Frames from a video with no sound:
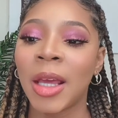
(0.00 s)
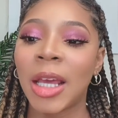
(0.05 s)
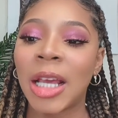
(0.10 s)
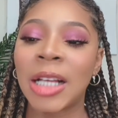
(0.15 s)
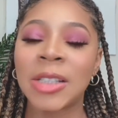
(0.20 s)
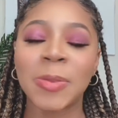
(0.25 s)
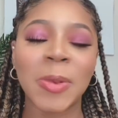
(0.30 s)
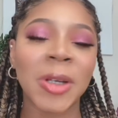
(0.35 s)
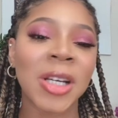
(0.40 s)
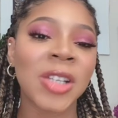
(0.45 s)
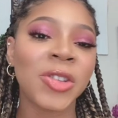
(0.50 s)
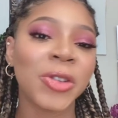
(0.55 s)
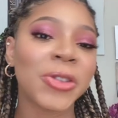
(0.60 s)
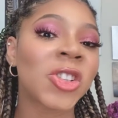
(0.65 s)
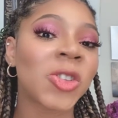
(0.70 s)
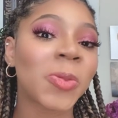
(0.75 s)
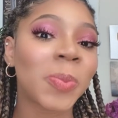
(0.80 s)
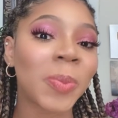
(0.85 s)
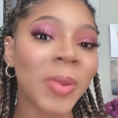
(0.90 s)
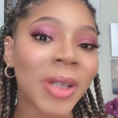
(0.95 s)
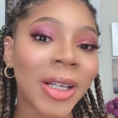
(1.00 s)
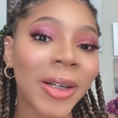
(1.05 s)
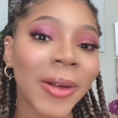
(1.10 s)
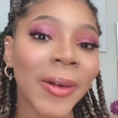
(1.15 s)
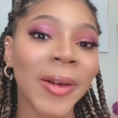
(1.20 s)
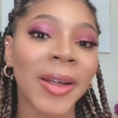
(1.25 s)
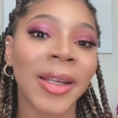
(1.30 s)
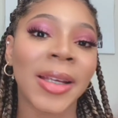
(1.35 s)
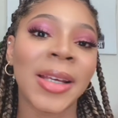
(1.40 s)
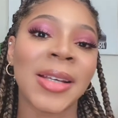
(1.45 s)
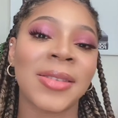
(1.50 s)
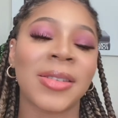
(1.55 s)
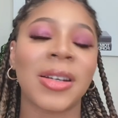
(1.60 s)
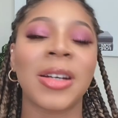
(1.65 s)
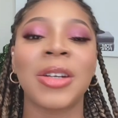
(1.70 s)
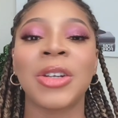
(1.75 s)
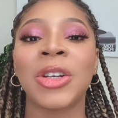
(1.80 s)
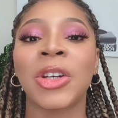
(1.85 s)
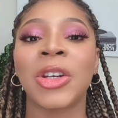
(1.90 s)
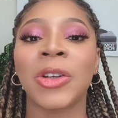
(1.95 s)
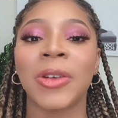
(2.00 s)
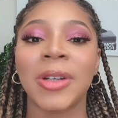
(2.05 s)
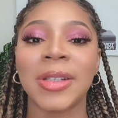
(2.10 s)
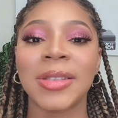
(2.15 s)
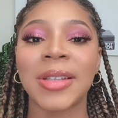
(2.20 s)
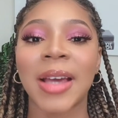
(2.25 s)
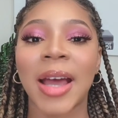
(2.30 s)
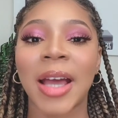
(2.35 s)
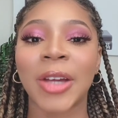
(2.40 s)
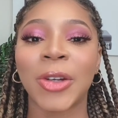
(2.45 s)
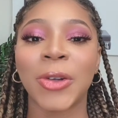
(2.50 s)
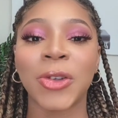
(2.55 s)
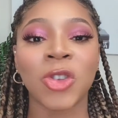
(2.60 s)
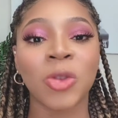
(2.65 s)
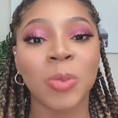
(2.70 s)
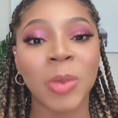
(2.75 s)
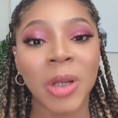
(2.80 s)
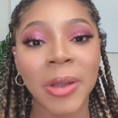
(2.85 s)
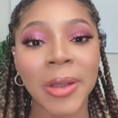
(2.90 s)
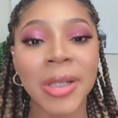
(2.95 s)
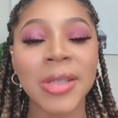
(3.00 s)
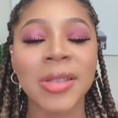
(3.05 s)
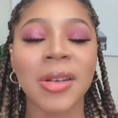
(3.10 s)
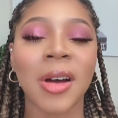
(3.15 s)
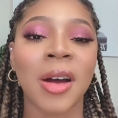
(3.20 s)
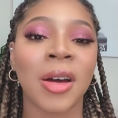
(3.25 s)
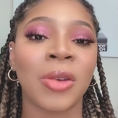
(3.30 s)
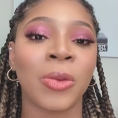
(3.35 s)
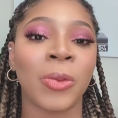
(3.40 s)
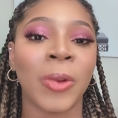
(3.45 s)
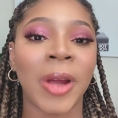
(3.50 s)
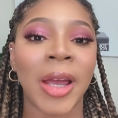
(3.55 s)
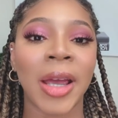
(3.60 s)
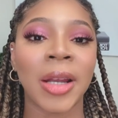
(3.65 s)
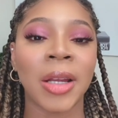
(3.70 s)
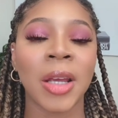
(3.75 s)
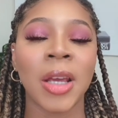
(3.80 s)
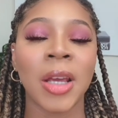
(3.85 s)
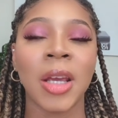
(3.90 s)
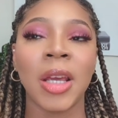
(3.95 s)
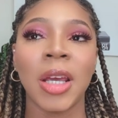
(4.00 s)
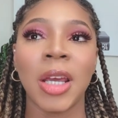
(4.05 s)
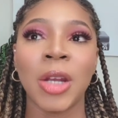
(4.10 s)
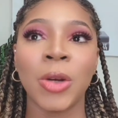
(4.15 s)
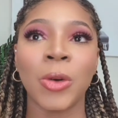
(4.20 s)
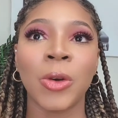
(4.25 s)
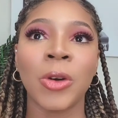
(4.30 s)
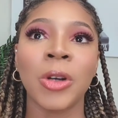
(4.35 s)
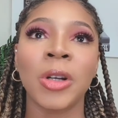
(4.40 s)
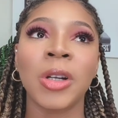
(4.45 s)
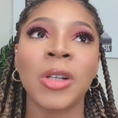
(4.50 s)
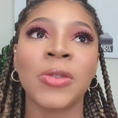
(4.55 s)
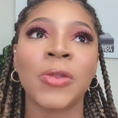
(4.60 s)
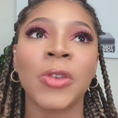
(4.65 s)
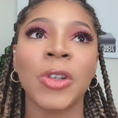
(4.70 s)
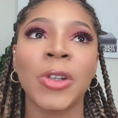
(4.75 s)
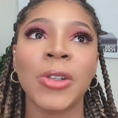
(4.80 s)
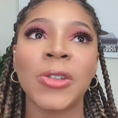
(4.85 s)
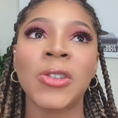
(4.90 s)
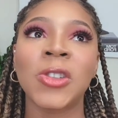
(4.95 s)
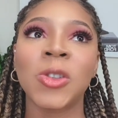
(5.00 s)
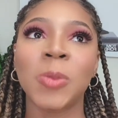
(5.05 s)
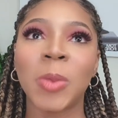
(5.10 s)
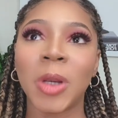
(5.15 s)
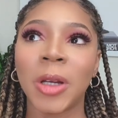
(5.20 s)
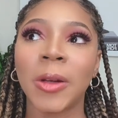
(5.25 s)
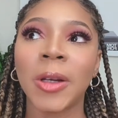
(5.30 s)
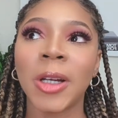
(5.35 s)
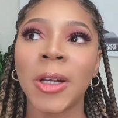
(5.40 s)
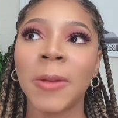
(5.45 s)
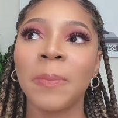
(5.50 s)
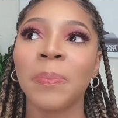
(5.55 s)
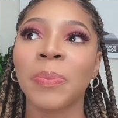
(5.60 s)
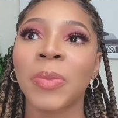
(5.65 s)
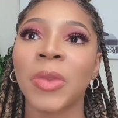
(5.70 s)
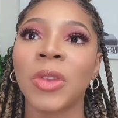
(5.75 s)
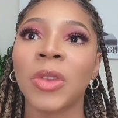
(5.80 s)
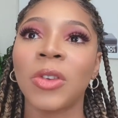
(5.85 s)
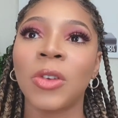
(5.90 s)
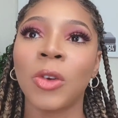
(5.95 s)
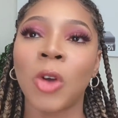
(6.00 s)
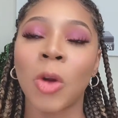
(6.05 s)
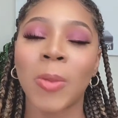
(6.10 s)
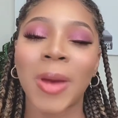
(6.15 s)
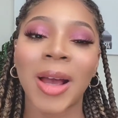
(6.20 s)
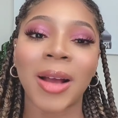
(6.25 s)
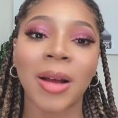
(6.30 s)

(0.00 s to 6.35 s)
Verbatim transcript: It's because your spirit is under attack. Your spirit's on red. In order for your spirit to go back